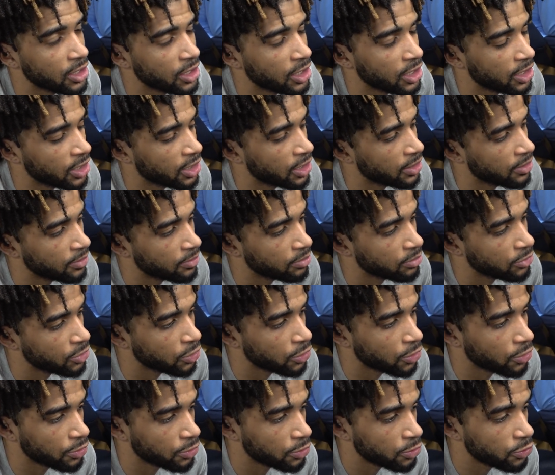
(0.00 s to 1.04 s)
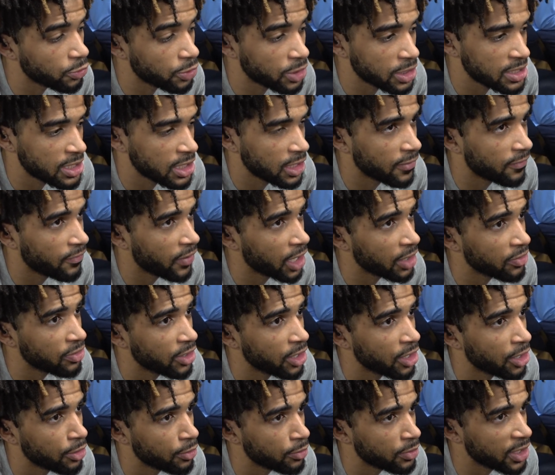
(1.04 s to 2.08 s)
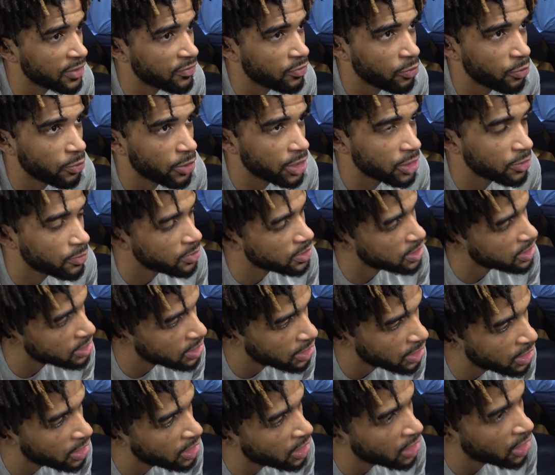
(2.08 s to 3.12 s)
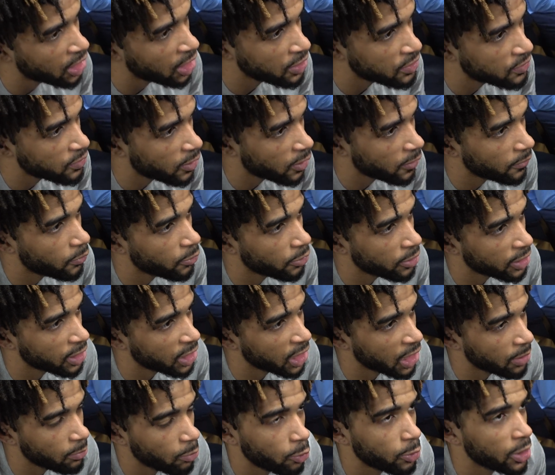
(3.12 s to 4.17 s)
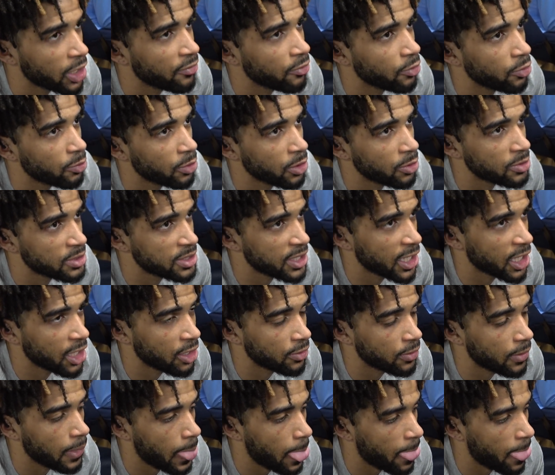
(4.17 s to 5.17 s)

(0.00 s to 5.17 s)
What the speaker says: And, you can see the fight there. Even when it was a 12-point game or whatever, we was down,